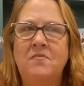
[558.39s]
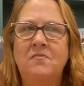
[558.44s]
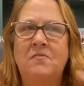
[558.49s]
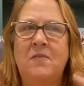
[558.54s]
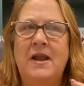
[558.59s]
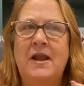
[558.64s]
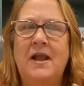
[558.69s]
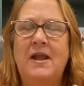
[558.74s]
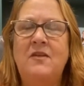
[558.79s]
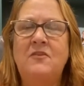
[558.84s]

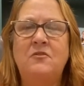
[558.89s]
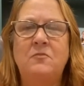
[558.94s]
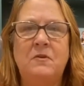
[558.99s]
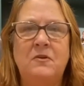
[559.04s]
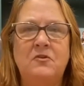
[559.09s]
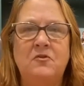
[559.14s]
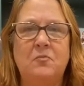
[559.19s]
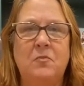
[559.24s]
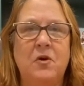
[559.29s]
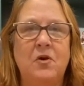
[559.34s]
My
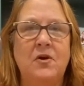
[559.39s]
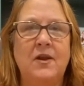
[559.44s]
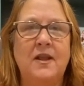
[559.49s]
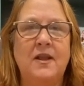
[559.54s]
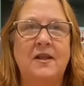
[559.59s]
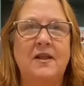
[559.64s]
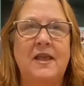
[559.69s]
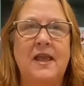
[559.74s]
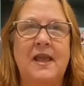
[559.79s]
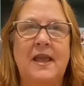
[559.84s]
husband's burning
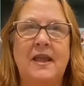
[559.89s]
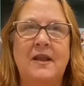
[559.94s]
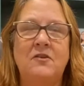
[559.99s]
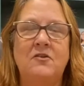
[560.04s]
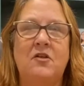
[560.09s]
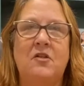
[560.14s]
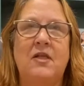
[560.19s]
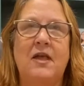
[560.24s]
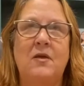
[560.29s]
a candle.